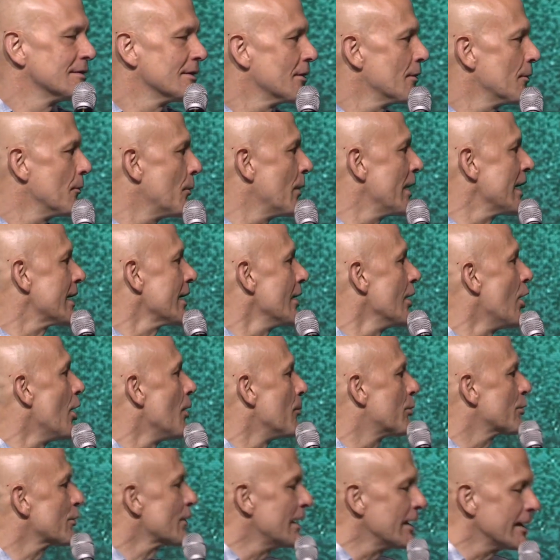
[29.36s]
Uh, we can all
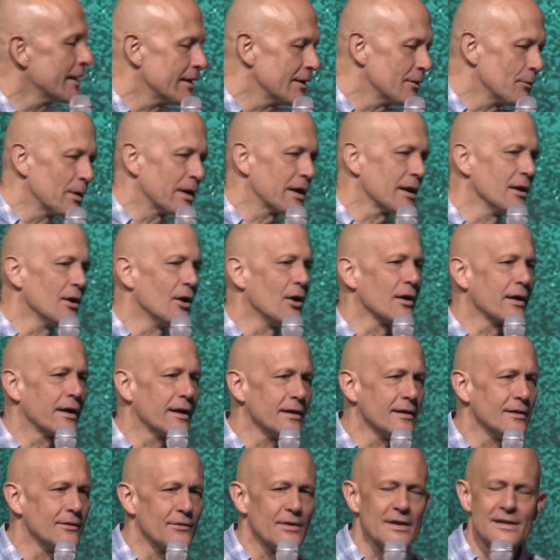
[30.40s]
pray. We can all
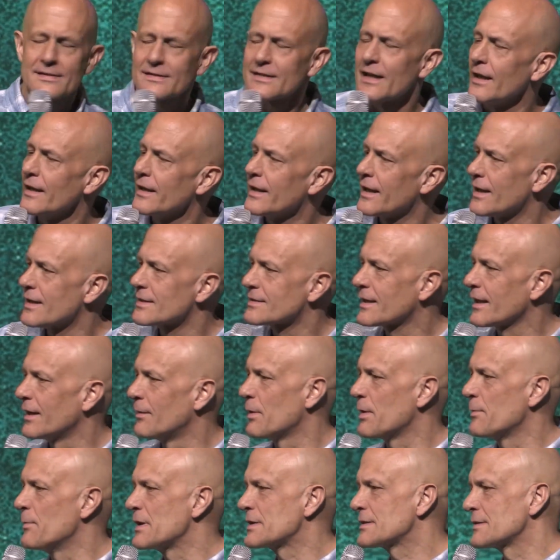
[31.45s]
give. This Sunday is going to
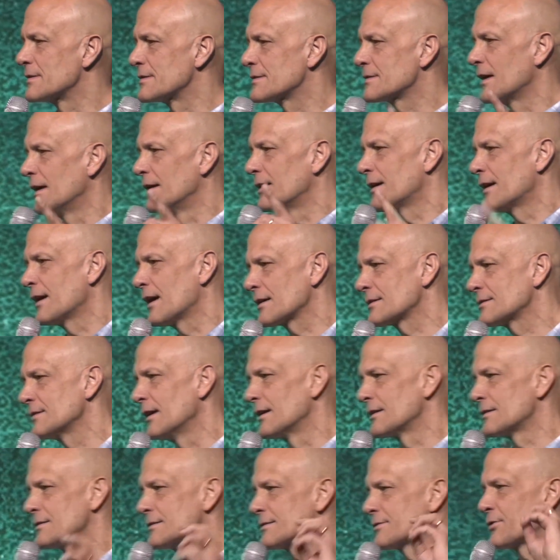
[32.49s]
be Mission Sunday, actually.
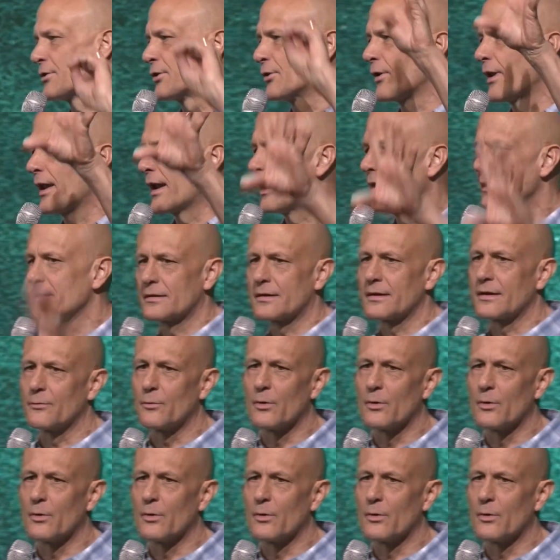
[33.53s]
I'll just throw that out there.